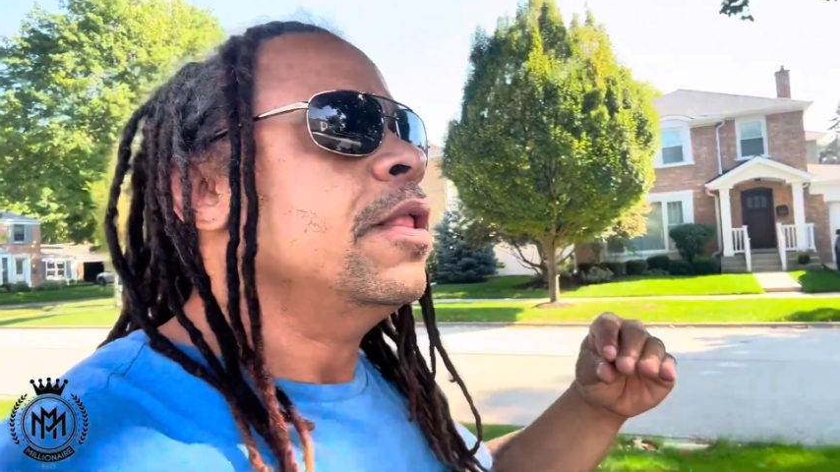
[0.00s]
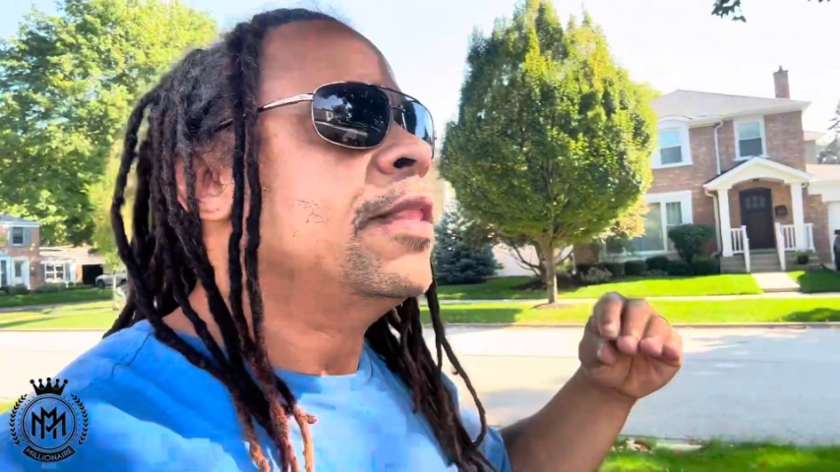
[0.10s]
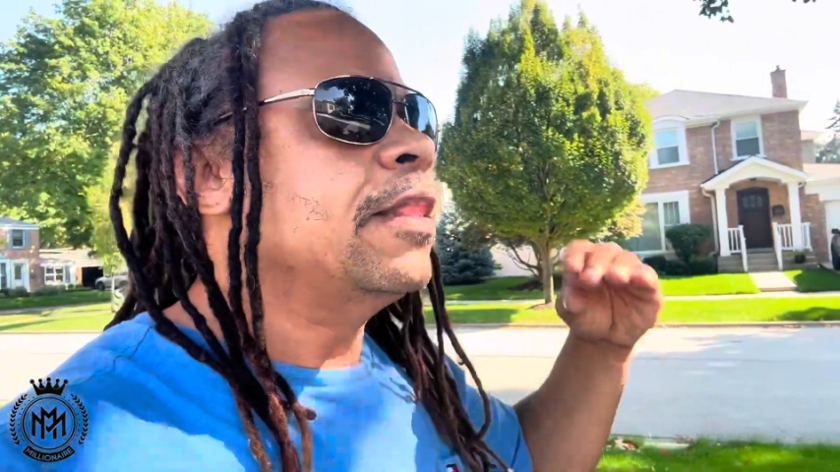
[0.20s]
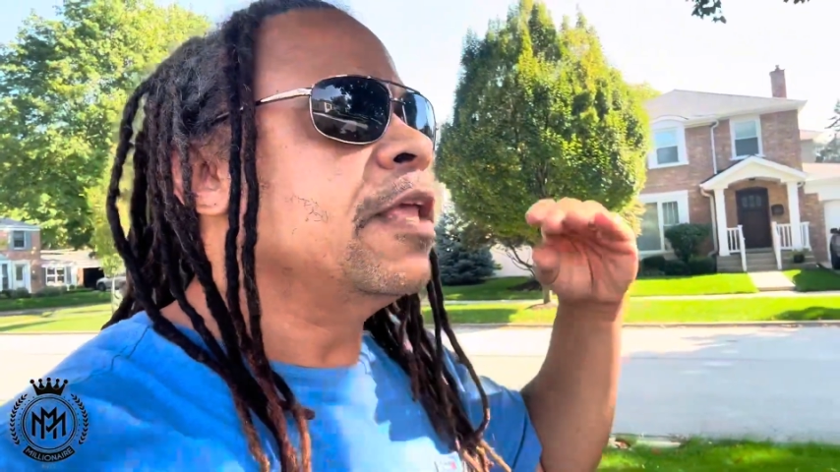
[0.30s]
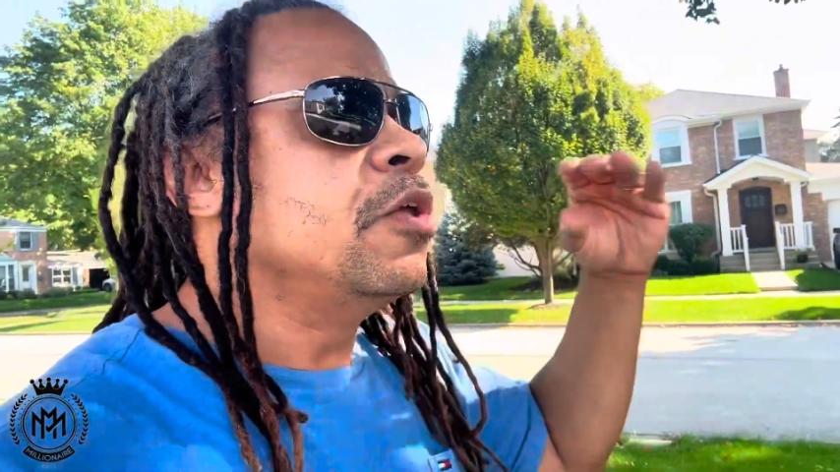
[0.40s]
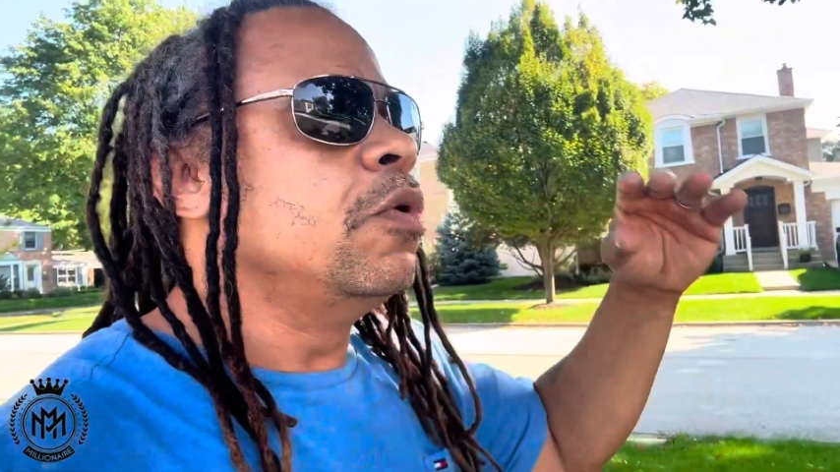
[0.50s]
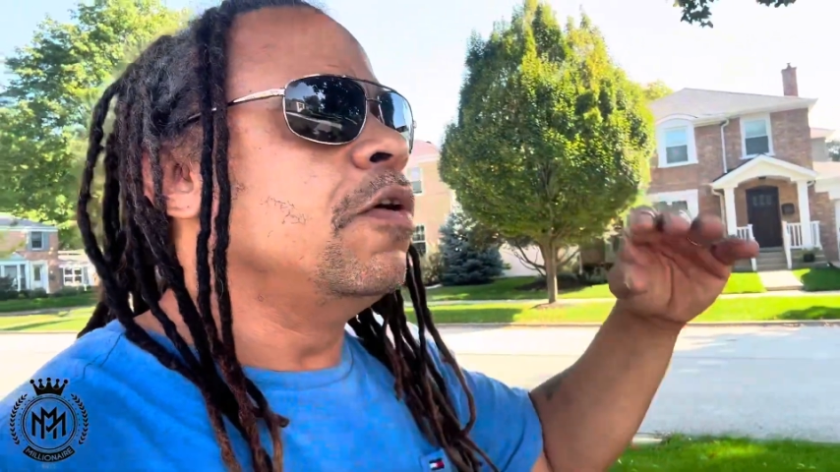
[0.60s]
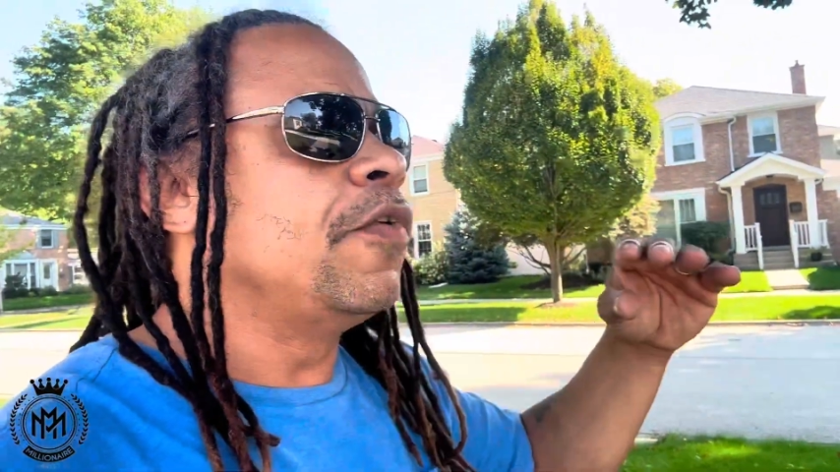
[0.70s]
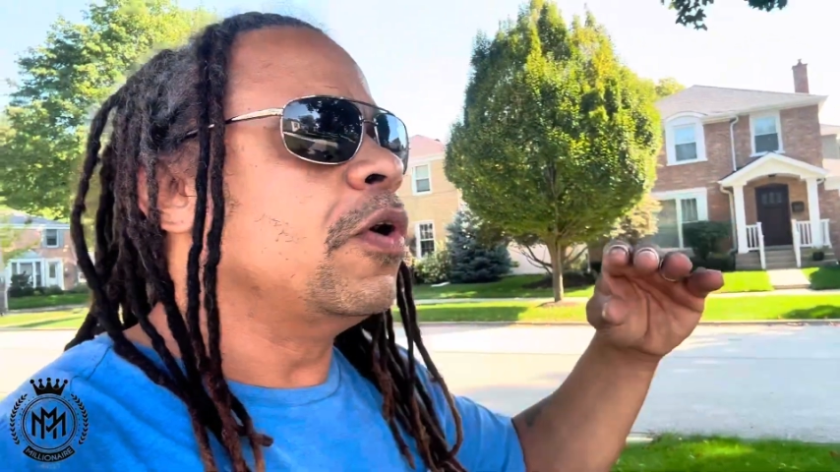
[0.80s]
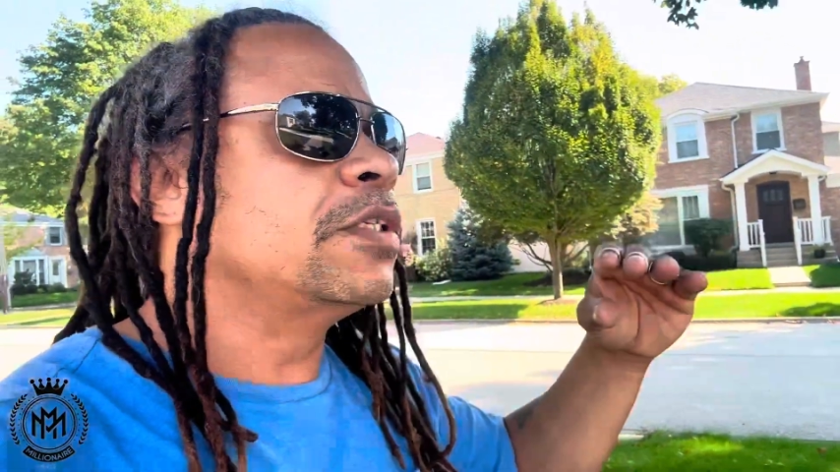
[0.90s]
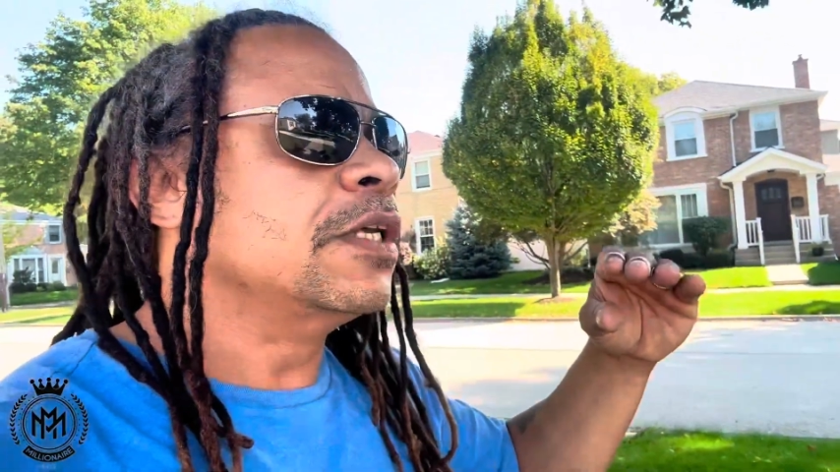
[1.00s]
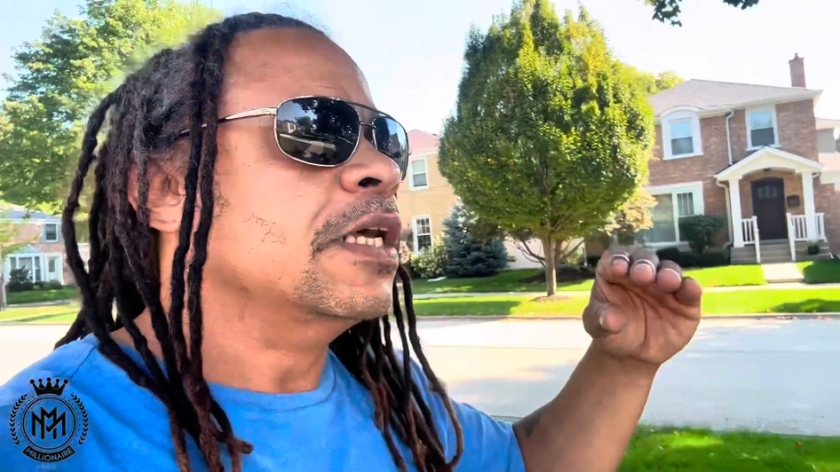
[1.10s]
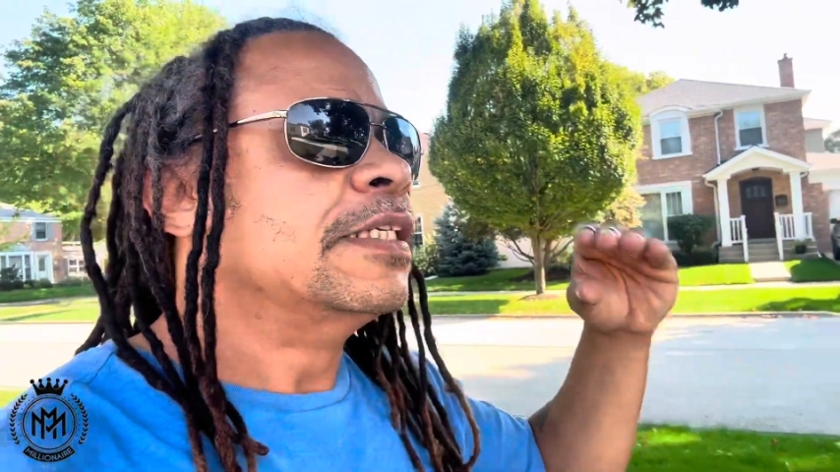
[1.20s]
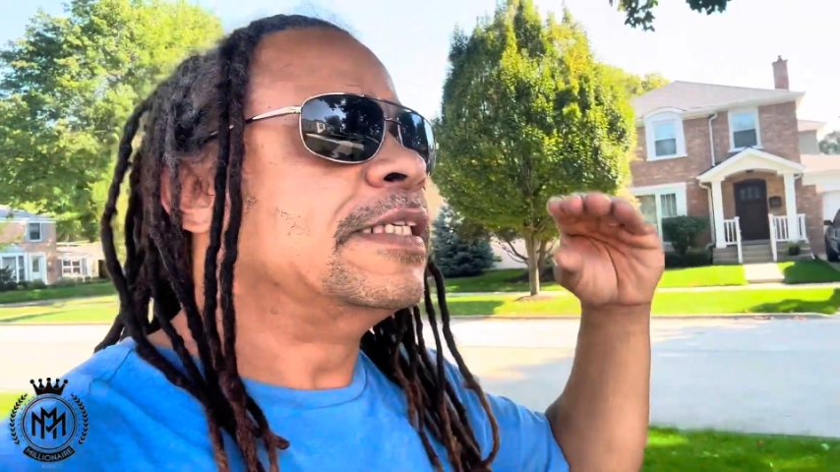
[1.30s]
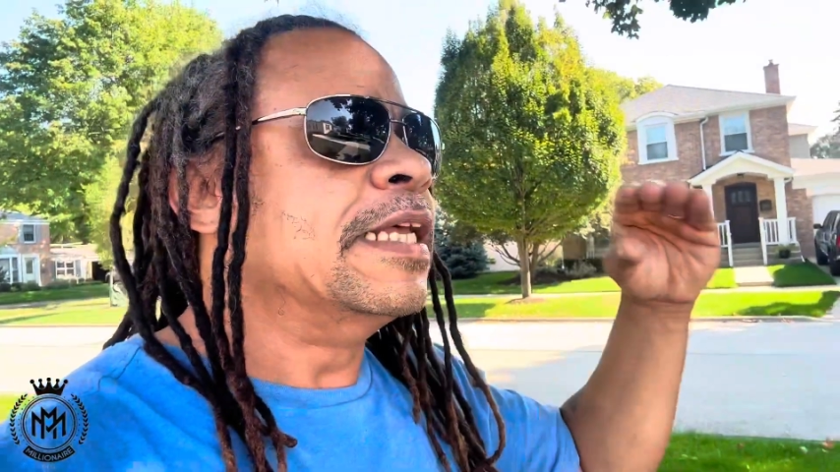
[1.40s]
that the universe
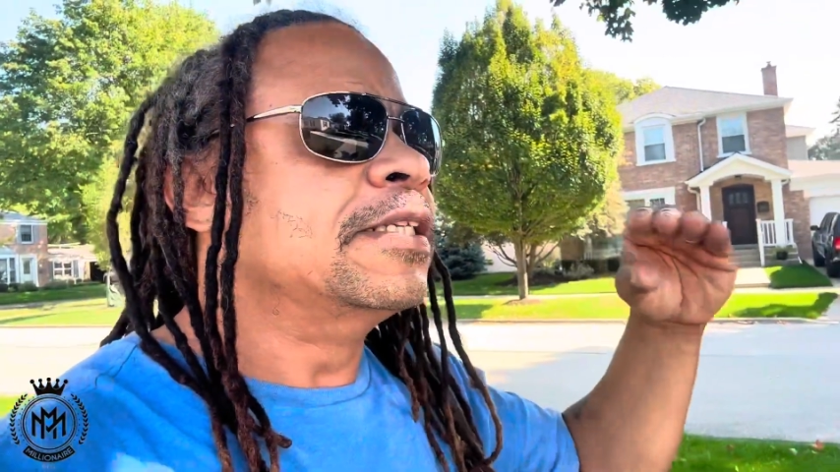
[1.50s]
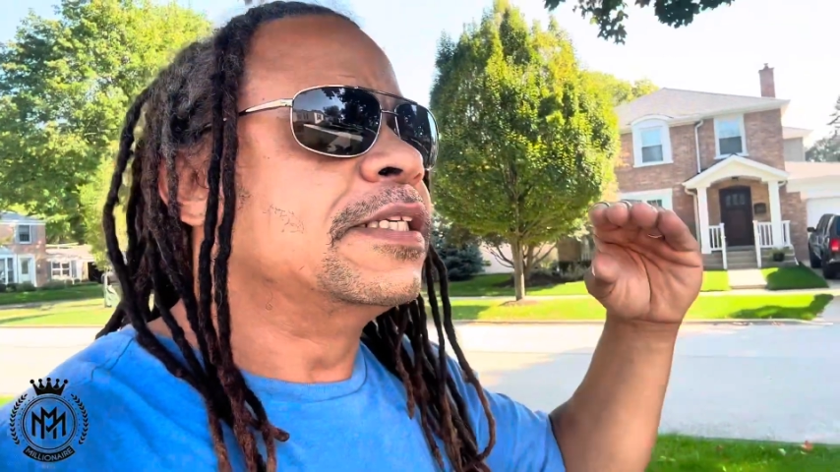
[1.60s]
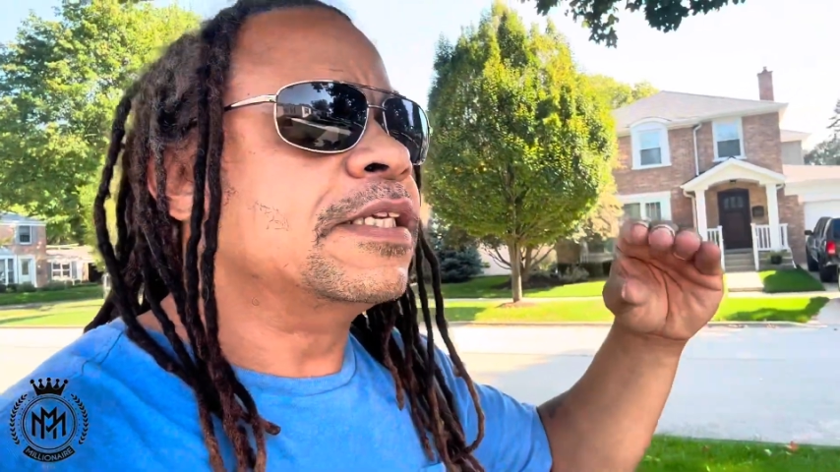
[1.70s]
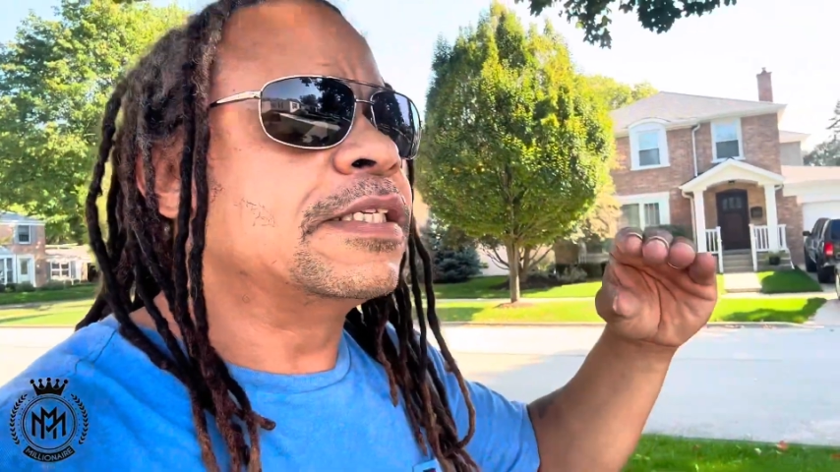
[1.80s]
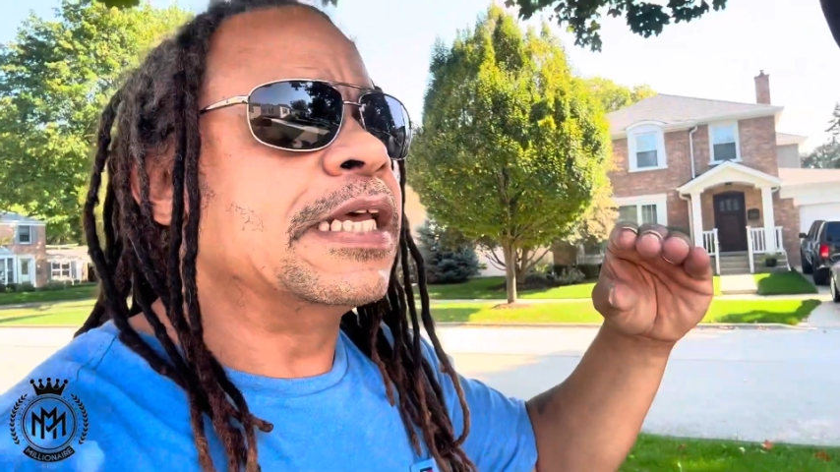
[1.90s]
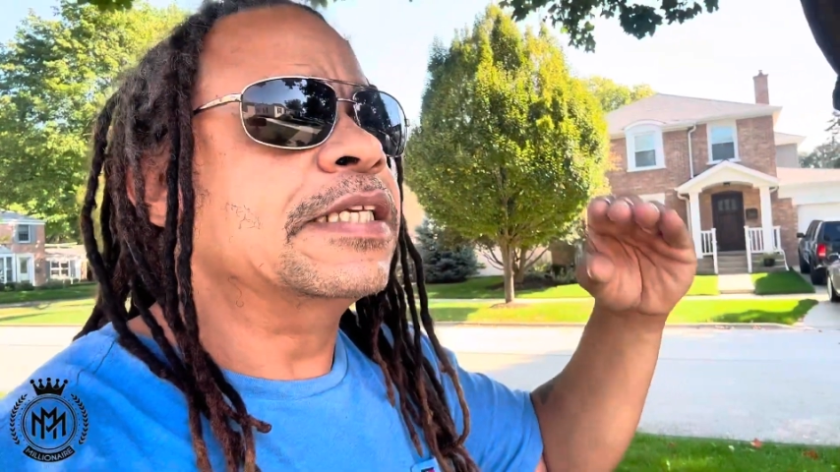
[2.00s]
sends us